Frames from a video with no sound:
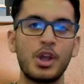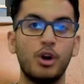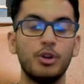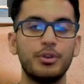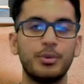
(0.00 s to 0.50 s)

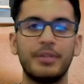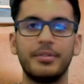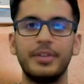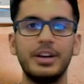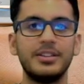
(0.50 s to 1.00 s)
Also, we have a
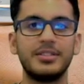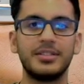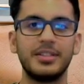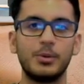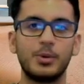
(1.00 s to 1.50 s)
very
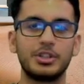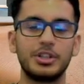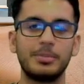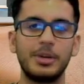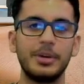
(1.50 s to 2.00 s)
interesting
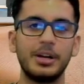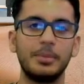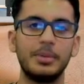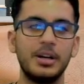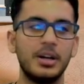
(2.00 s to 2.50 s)
workshop coming
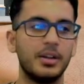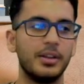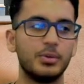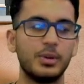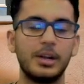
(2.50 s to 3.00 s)
up
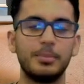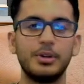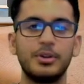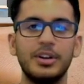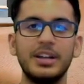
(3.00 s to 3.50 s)
that will help
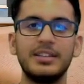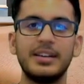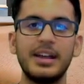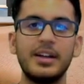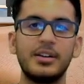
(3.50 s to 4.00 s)
you create
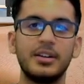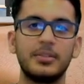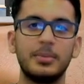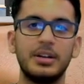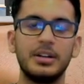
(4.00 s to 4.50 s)
an AR
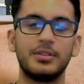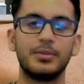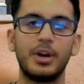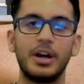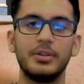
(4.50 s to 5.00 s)
experience for
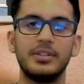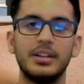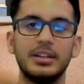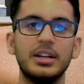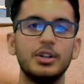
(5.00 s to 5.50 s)

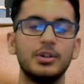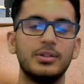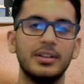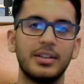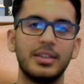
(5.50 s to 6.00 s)
IoT
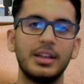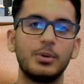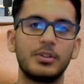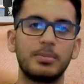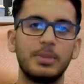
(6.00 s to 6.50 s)
using the
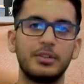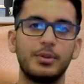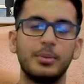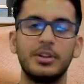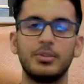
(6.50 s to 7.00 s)
ThingWorks
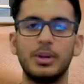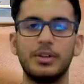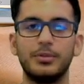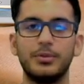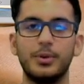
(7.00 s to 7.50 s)
platform as well
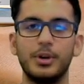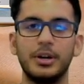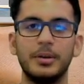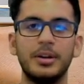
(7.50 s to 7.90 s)
as Vuforia.